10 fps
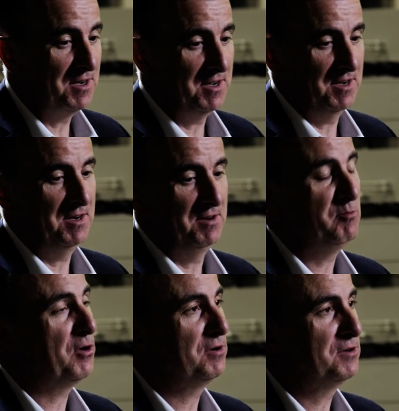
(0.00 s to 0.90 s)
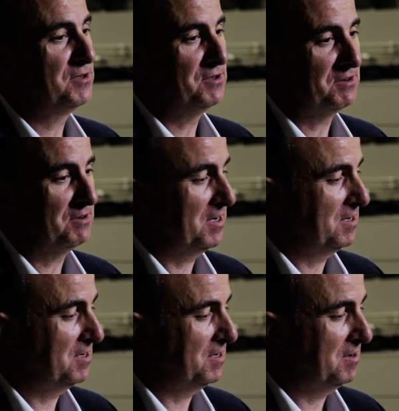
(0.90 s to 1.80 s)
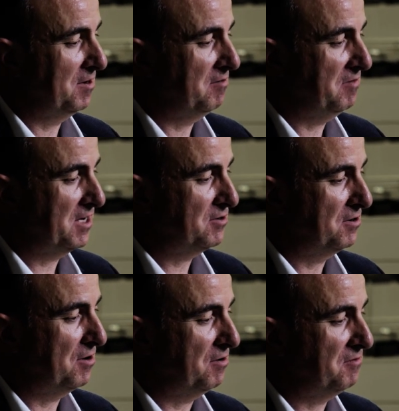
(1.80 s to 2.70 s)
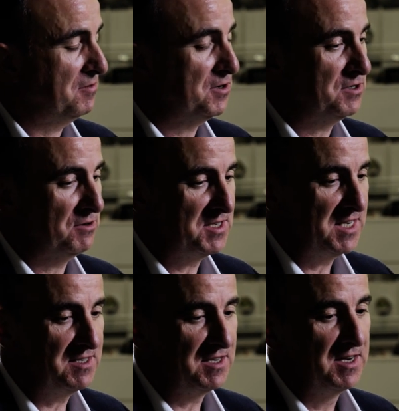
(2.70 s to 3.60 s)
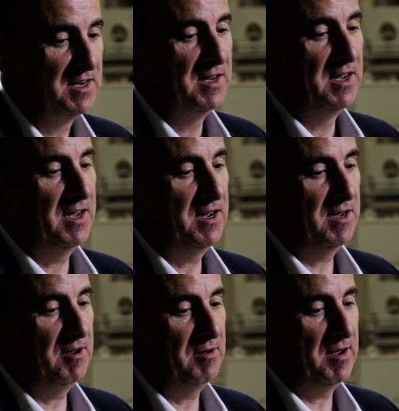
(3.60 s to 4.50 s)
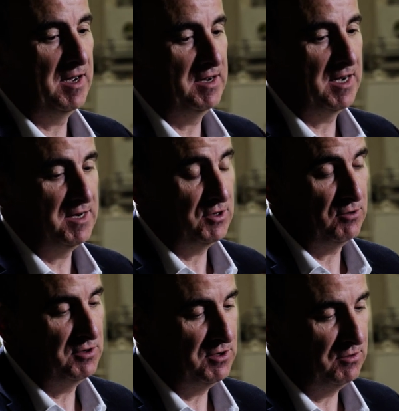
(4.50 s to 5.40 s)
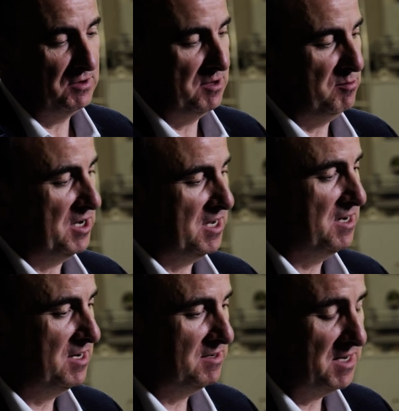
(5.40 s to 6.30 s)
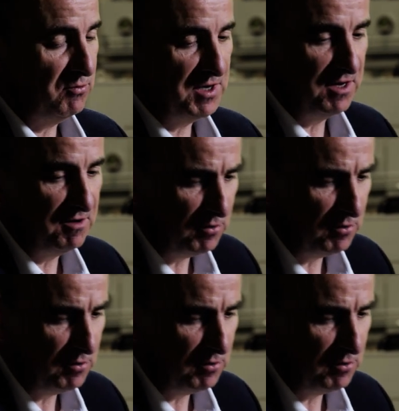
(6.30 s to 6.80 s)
uh, an important uh, factor of uh, success. Uh, I, I, told you in the beginning that we did a